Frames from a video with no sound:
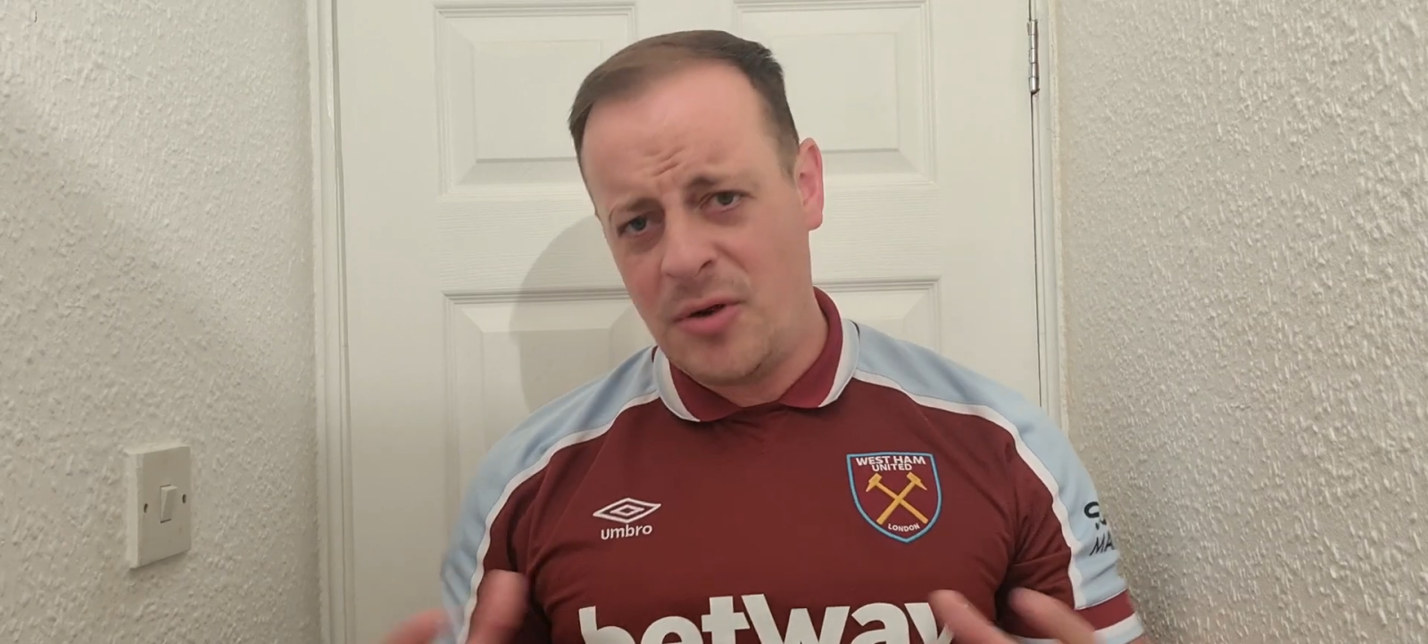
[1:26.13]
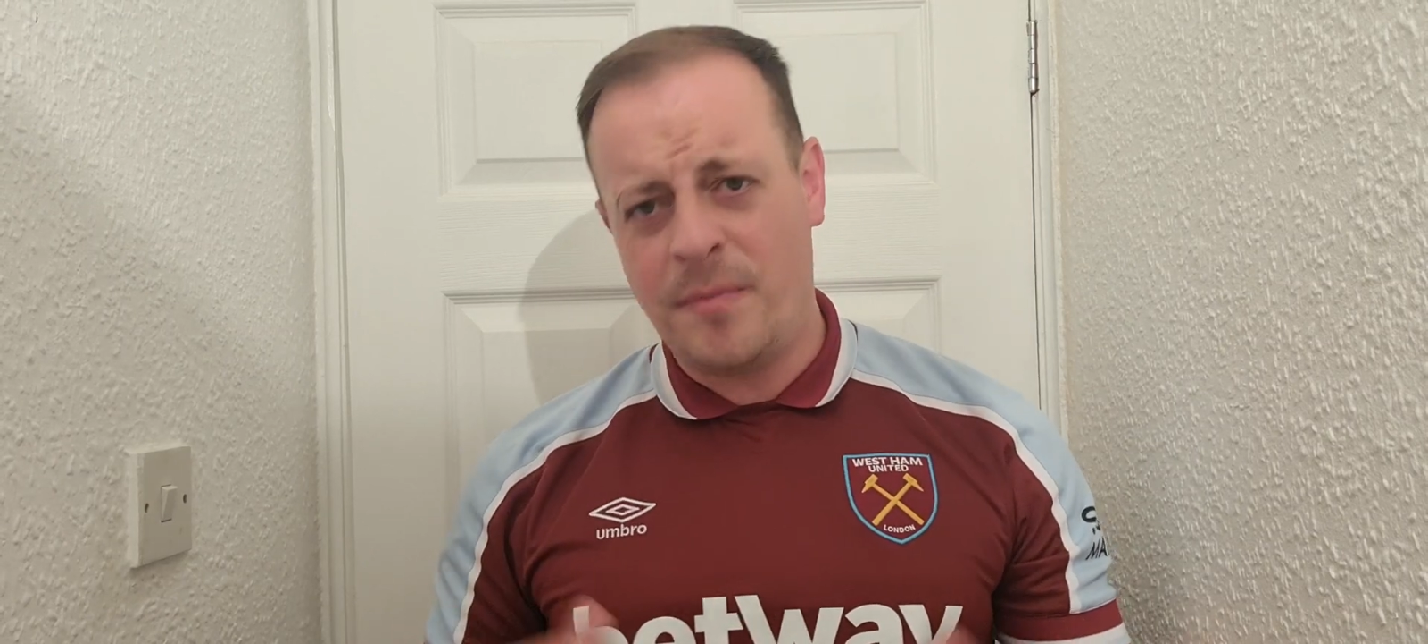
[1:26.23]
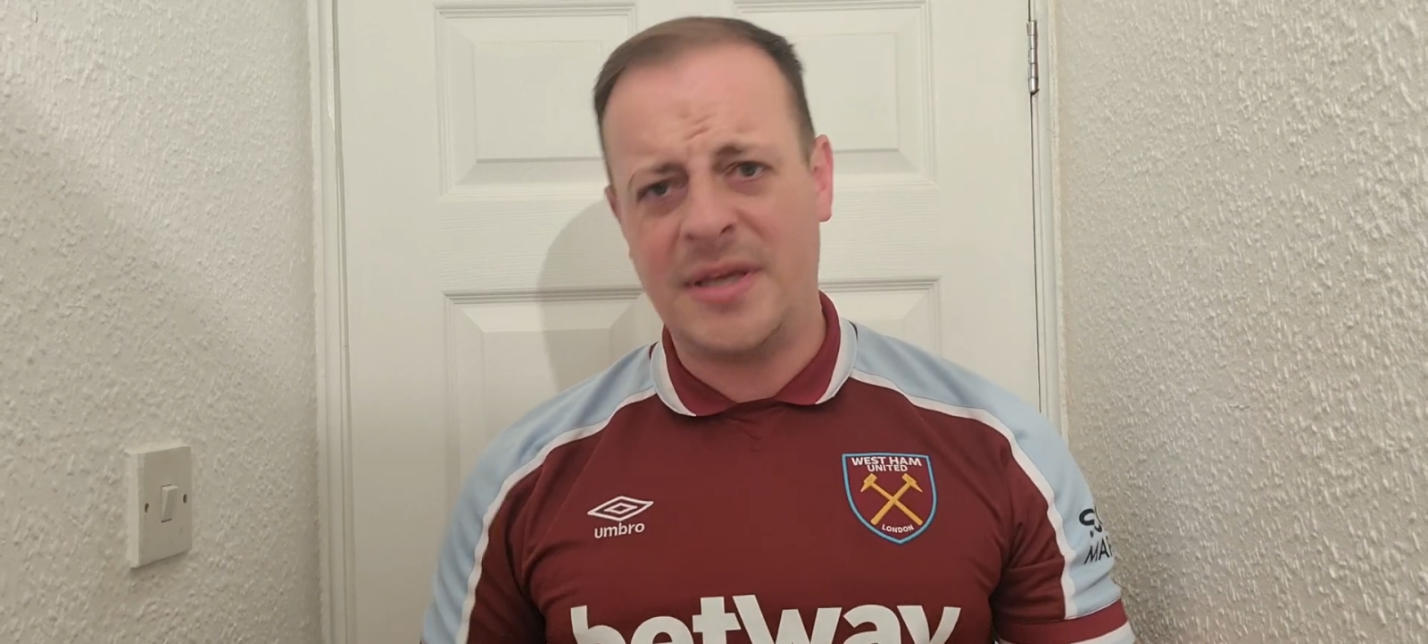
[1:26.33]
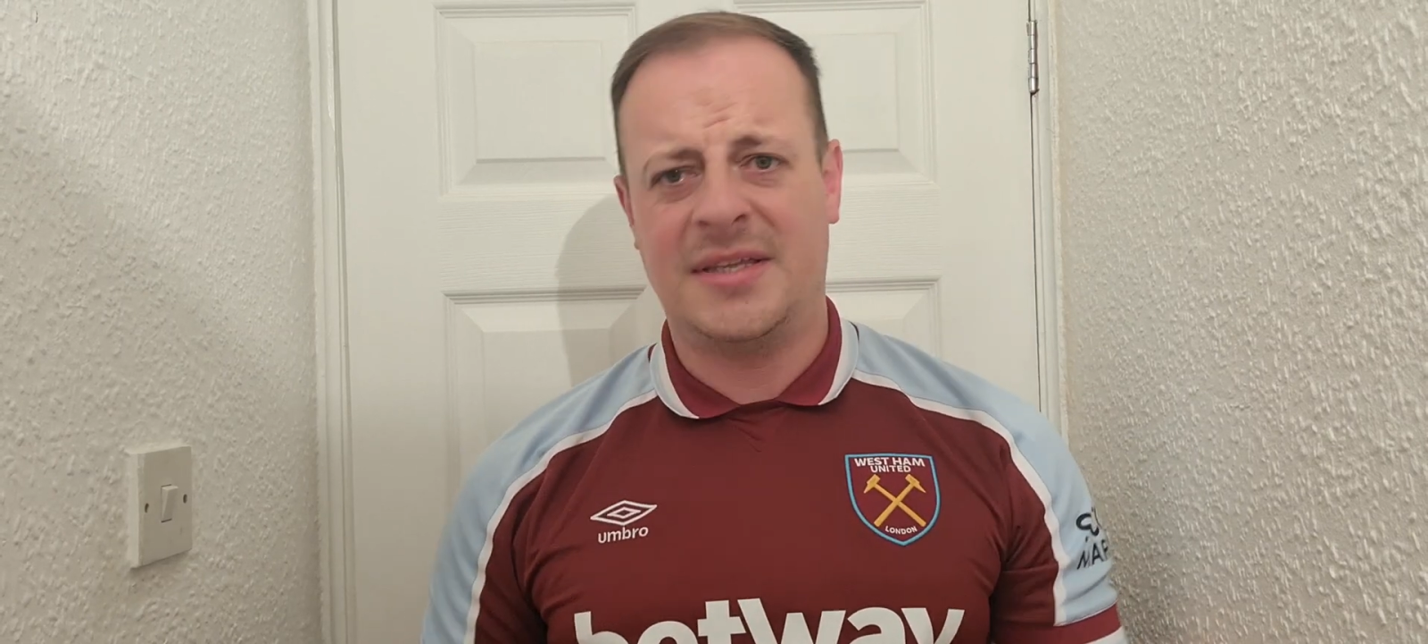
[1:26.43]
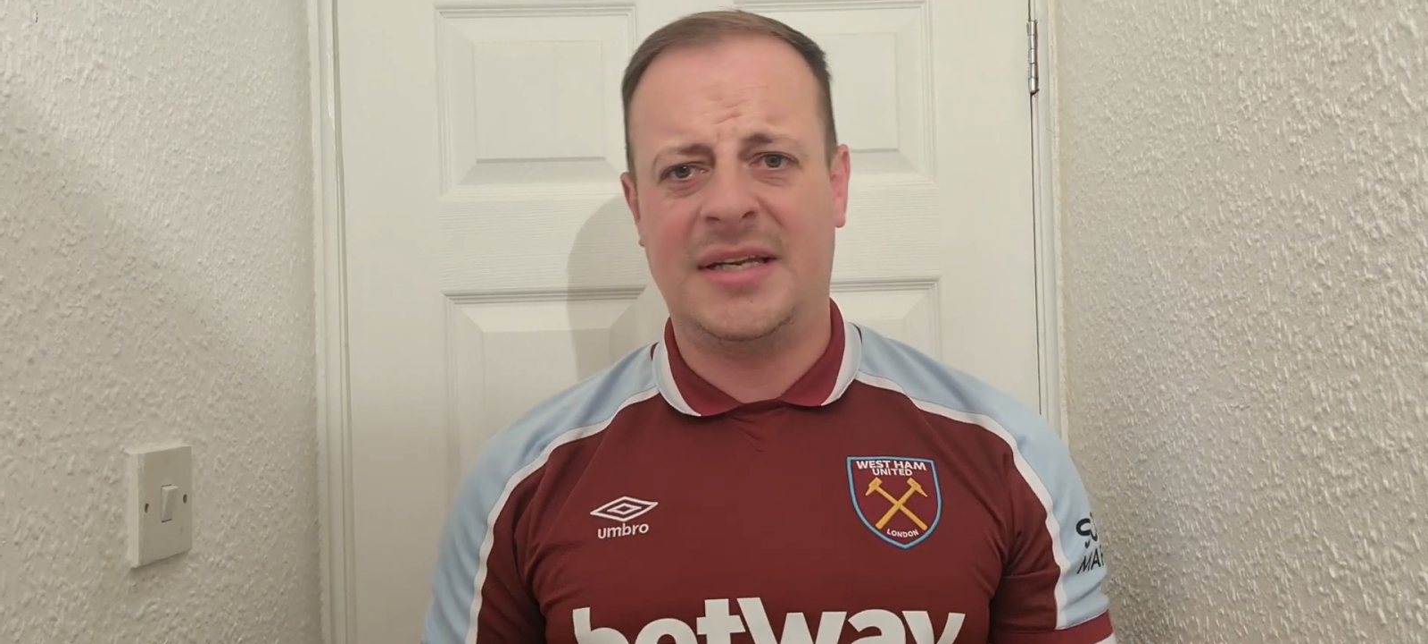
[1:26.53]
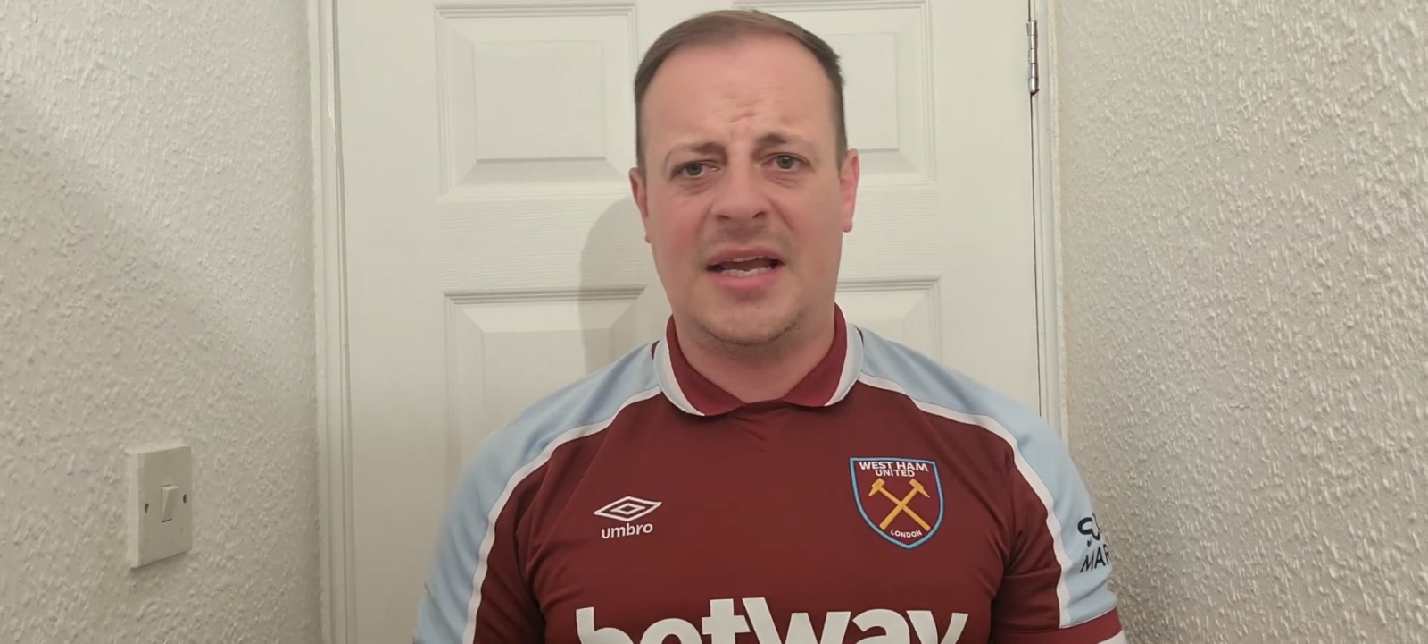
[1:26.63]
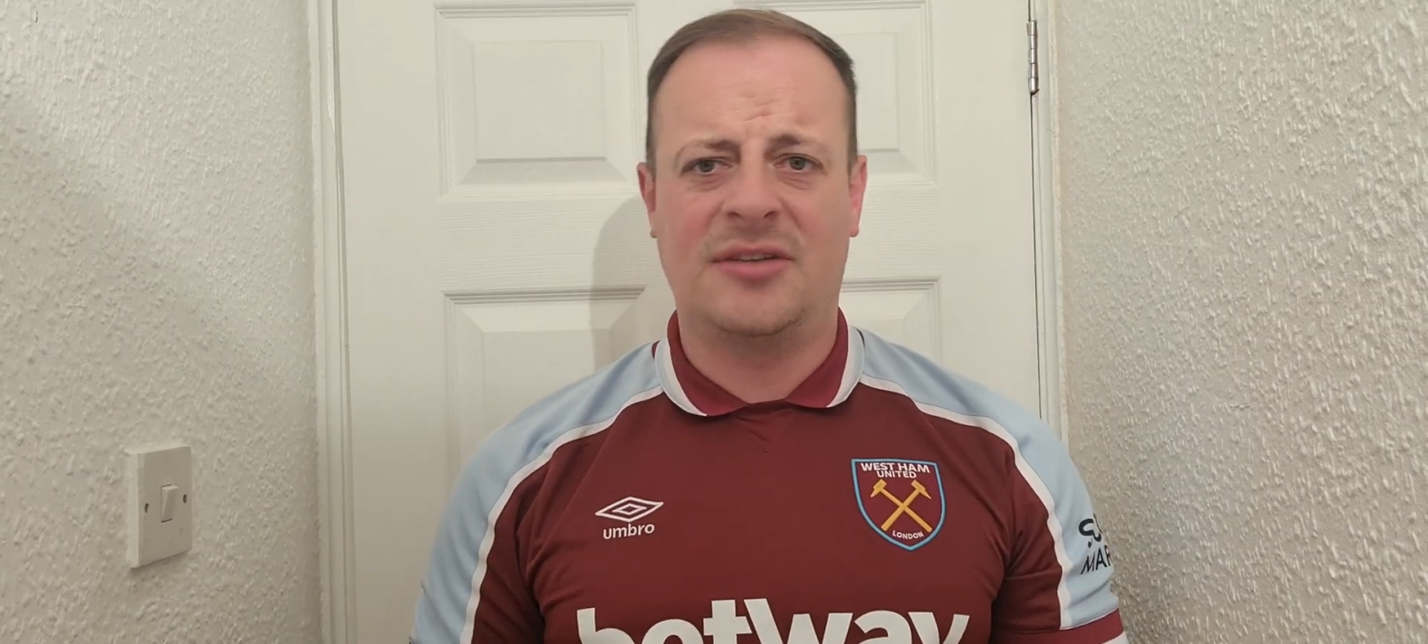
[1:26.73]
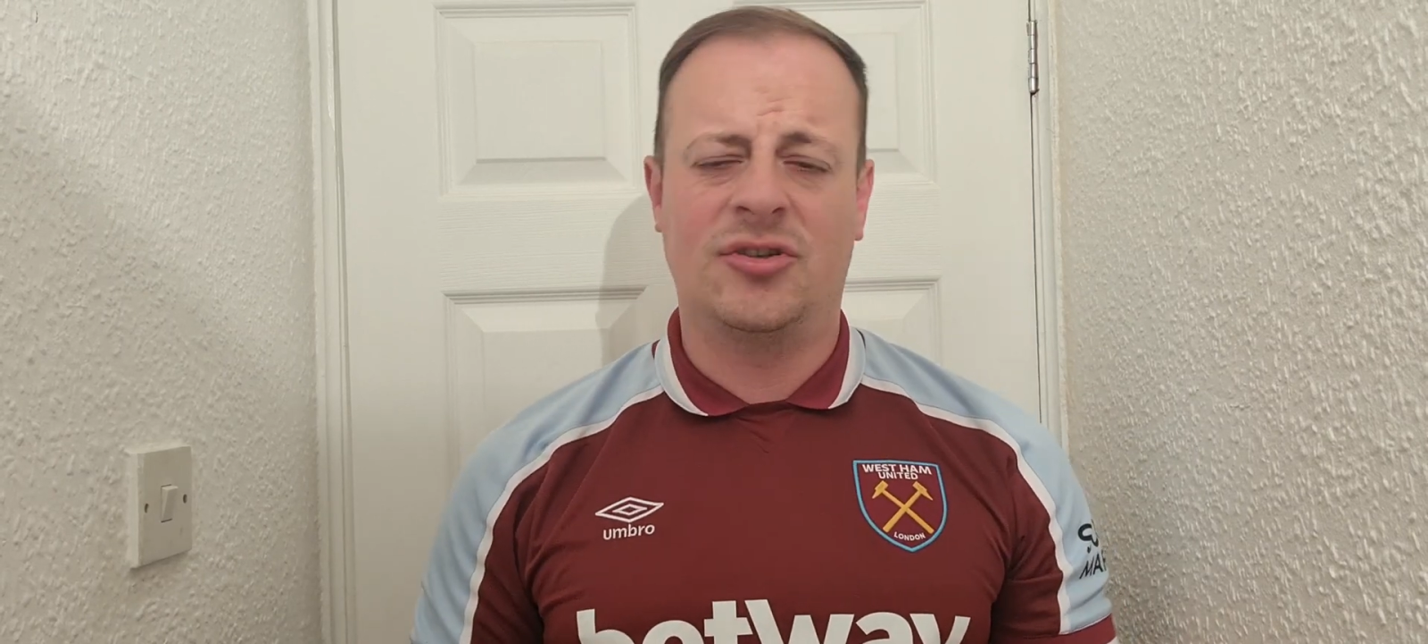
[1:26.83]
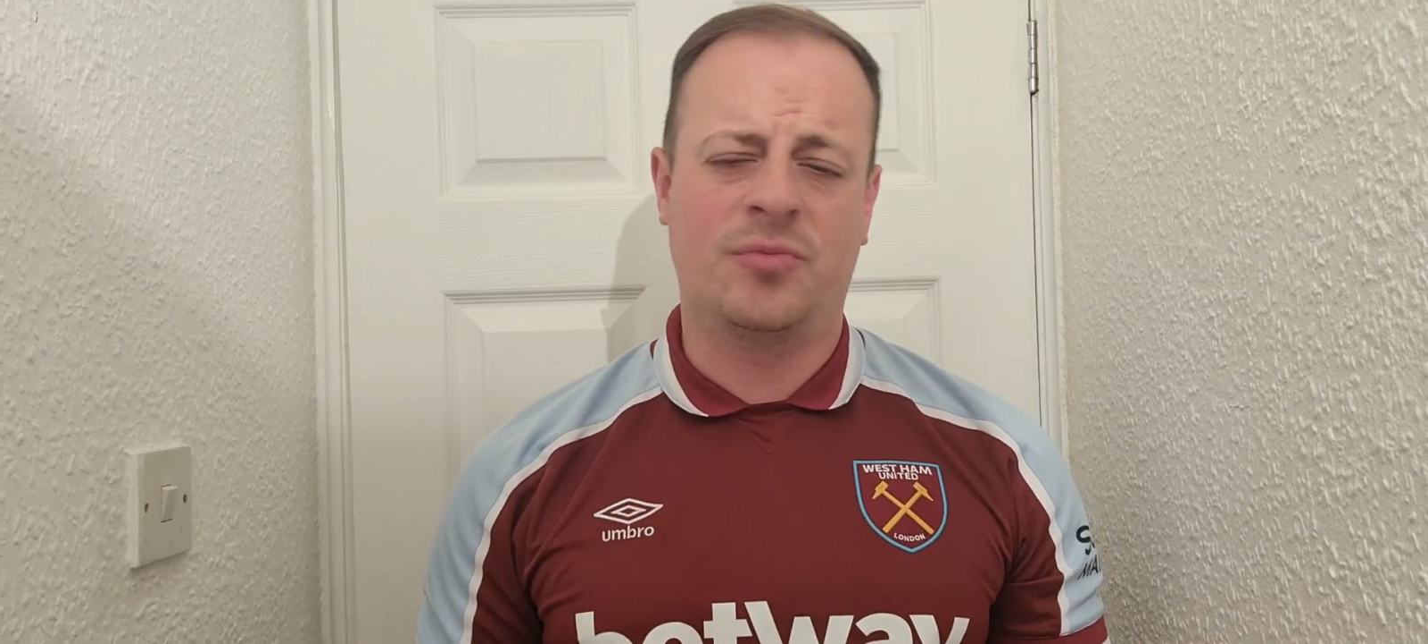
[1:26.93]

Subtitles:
of little bits at the end